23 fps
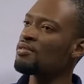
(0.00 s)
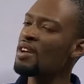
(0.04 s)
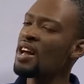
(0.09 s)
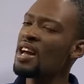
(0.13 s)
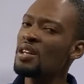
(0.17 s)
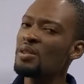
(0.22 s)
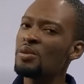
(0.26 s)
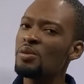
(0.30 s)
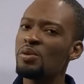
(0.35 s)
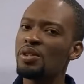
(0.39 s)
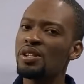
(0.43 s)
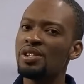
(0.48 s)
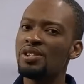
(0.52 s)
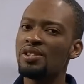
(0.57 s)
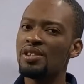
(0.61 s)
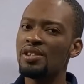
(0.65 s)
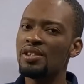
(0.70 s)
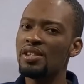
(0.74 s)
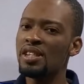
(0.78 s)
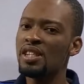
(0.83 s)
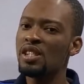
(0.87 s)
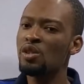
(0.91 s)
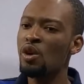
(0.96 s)
trying to
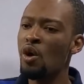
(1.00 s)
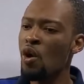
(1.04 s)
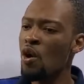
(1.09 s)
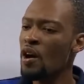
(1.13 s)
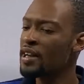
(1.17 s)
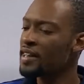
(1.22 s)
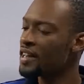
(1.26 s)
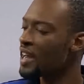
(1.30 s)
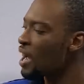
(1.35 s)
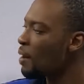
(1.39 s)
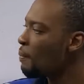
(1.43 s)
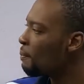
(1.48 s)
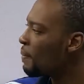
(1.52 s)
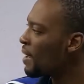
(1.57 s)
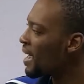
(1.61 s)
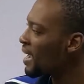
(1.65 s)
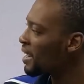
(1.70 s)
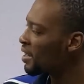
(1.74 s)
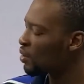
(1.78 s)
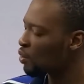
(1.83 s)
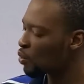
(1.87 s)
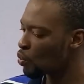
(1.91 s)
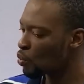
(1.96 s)
integrate or get
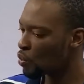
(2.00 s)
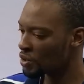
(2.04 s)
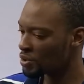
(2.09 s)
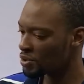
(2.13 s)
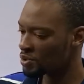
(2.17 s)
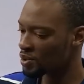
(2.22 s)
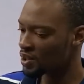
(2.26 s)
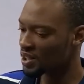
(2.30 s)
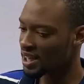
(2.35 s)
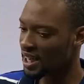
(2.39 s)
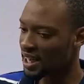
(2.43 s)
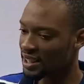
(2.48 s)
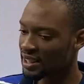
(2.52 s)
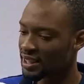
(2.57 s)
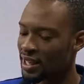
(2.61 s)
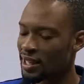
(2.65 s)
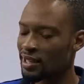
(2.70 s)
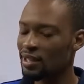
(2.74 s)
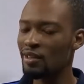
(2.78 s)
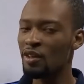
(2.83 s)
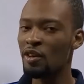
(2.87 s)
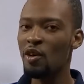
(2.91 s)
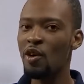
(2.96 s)
back what you
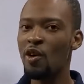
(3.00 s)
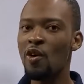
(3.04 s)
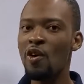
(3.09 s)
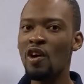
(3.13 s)
scattered